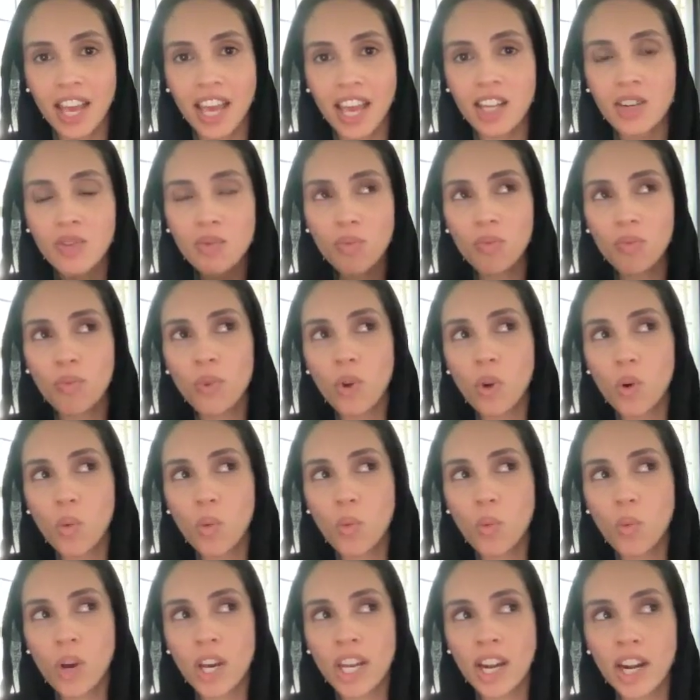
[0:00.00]
And
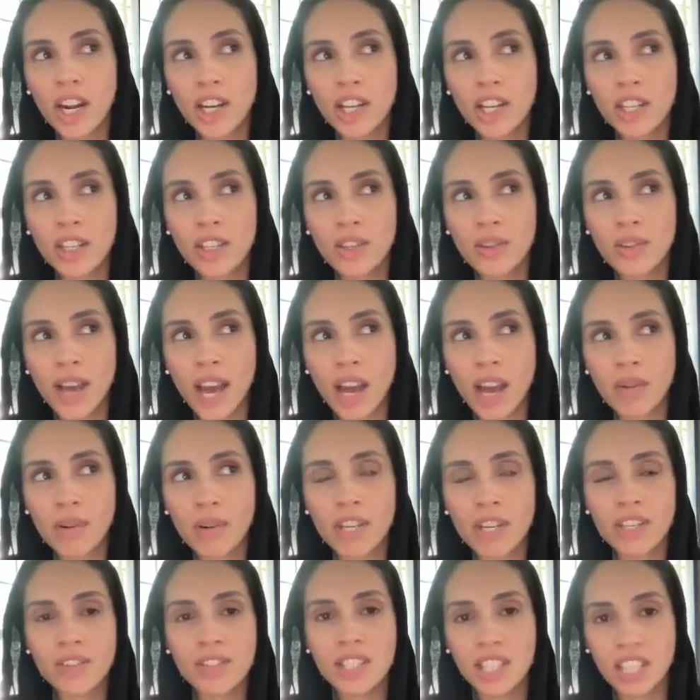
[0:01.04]
how are
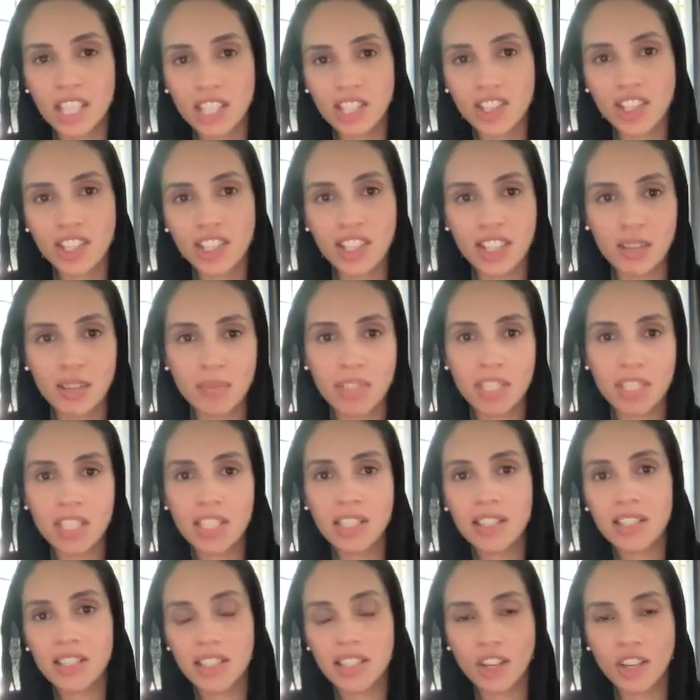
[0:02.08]
you teaching them
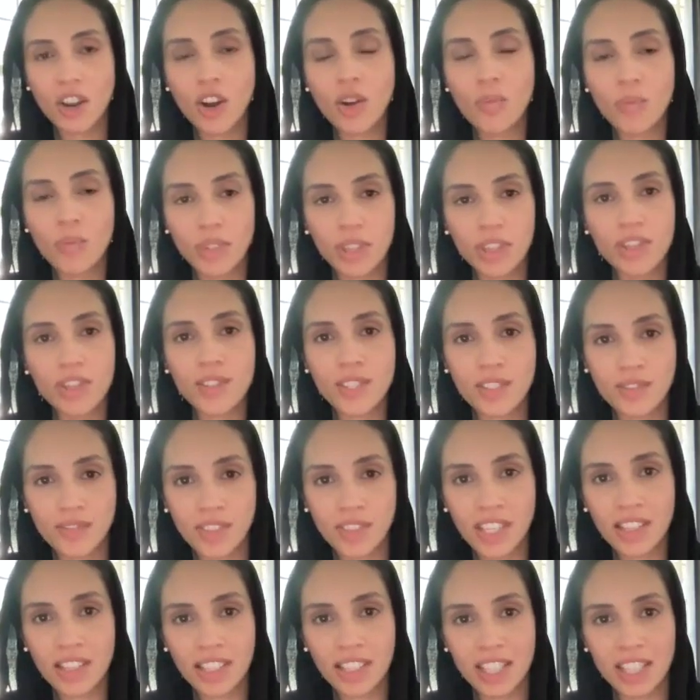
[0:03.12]
to cope with those
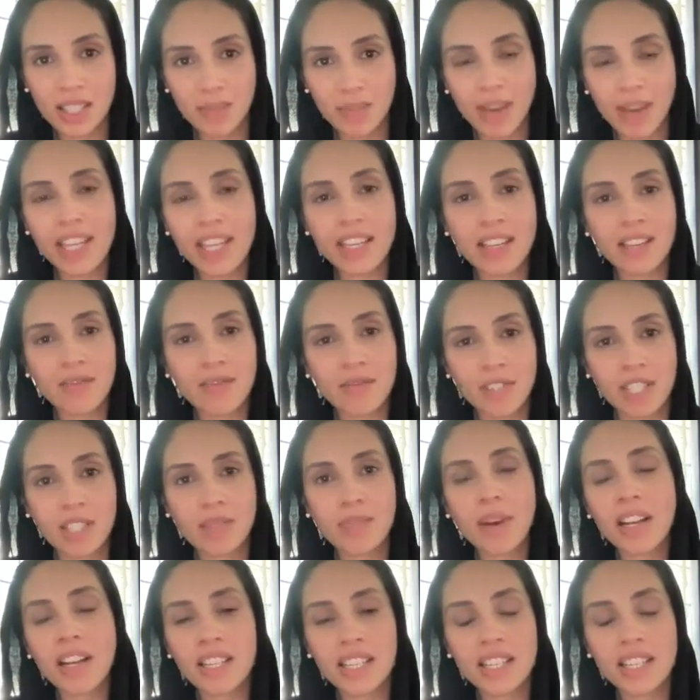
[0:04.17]
feelings by
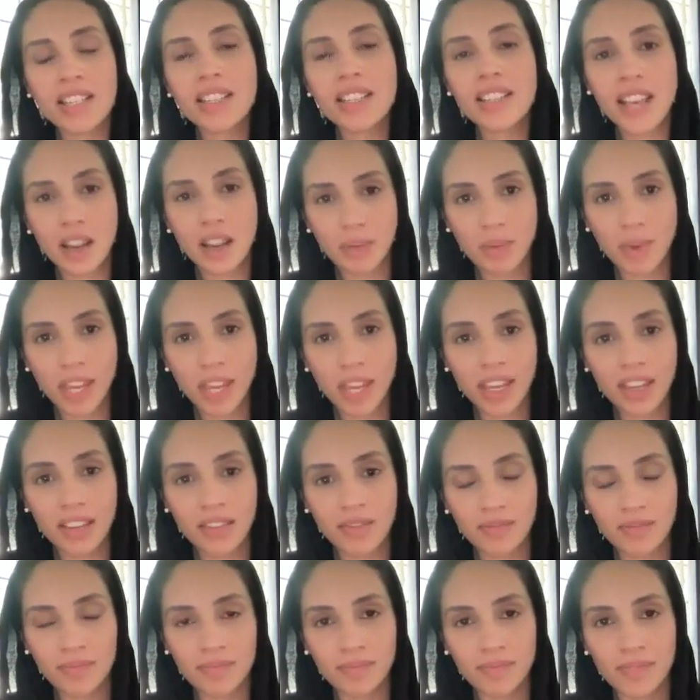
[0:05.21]
responding in that way?
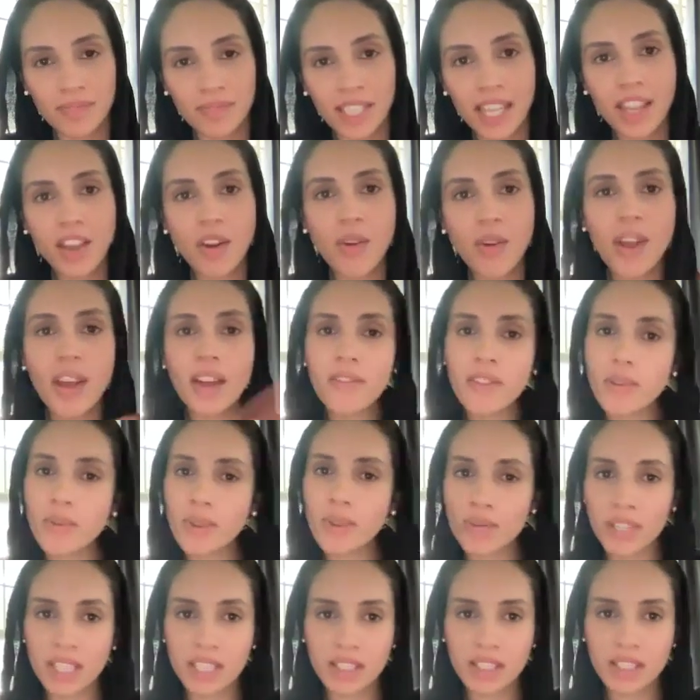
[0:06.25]
Like, oh,
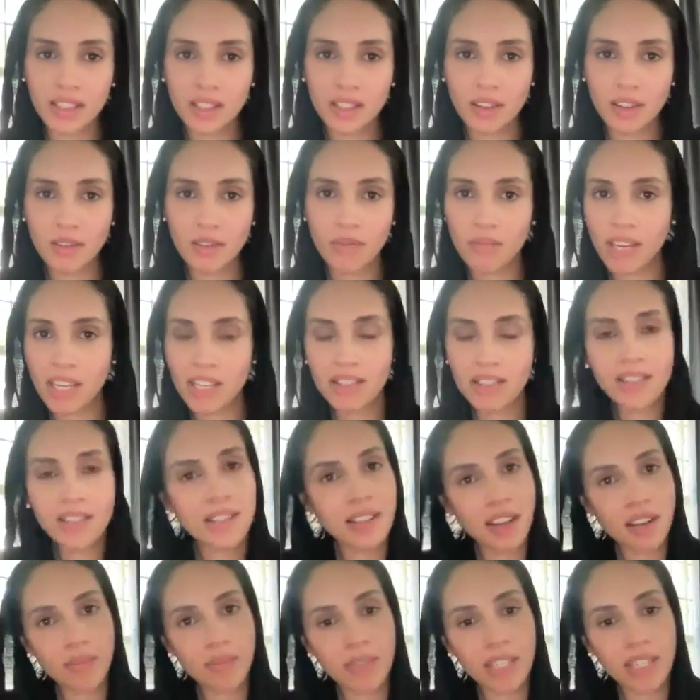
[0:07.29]
everyone reads at their own pace. It's
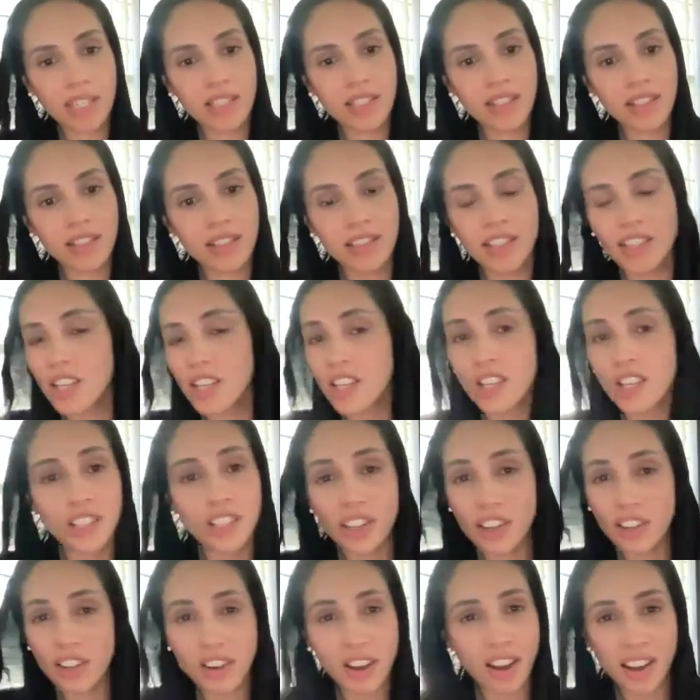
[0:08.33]
not a big deal.
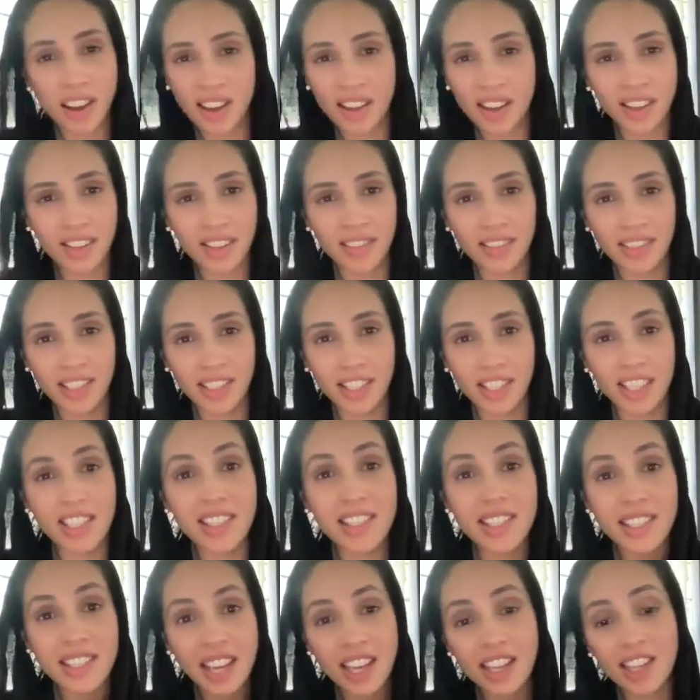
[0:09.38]
You're not.
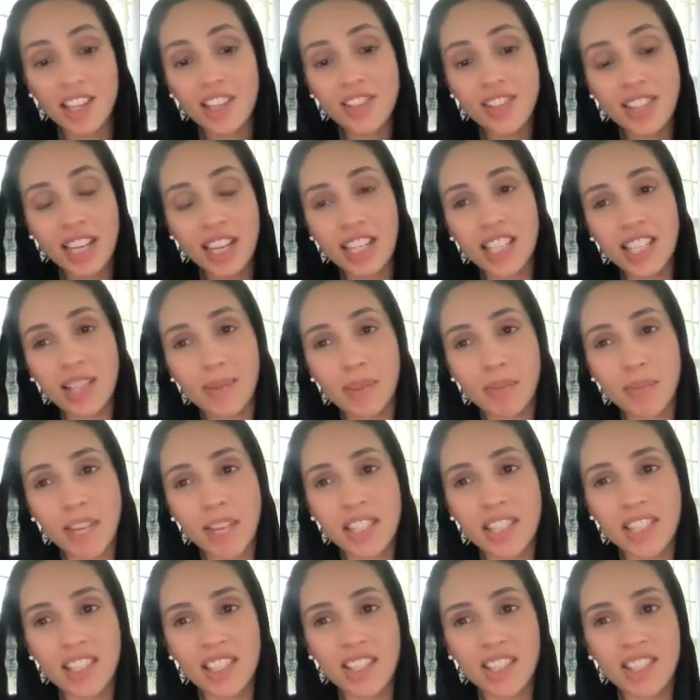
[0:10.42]
Instead, you're sending them the
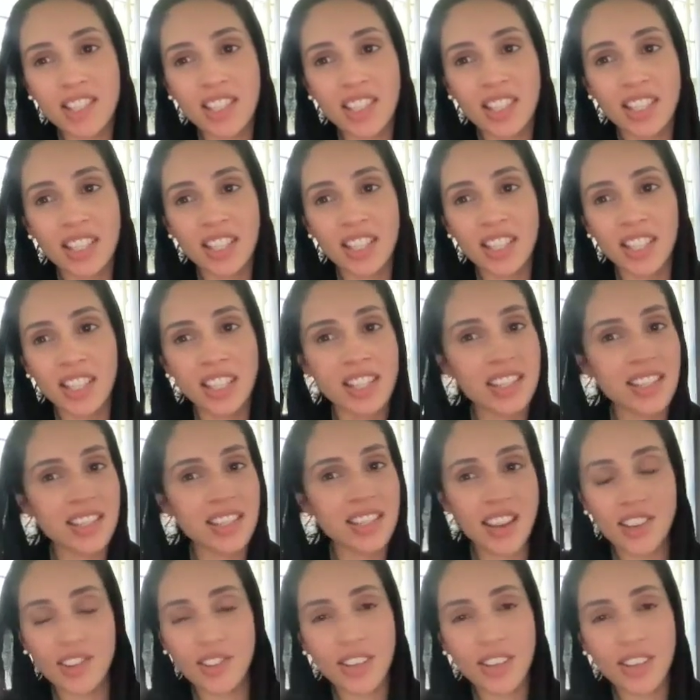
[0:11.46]
message, it's
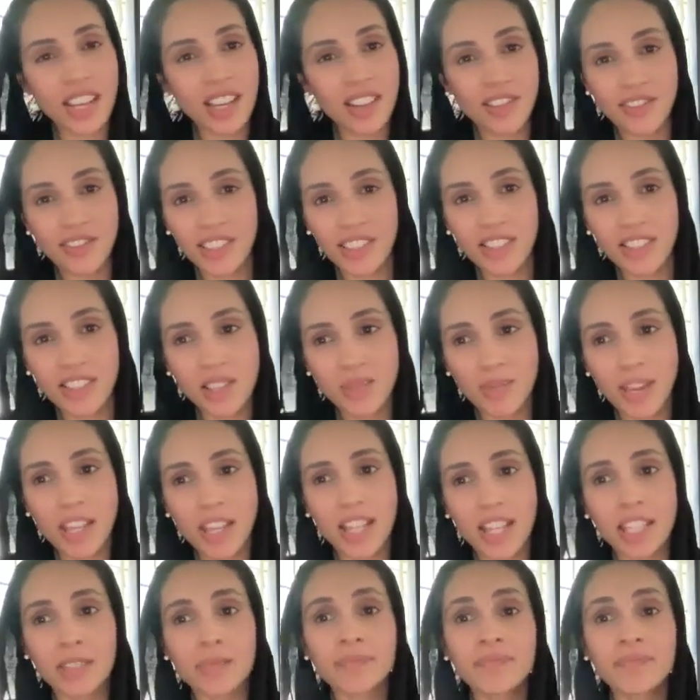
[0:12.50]
not okay to feel this way.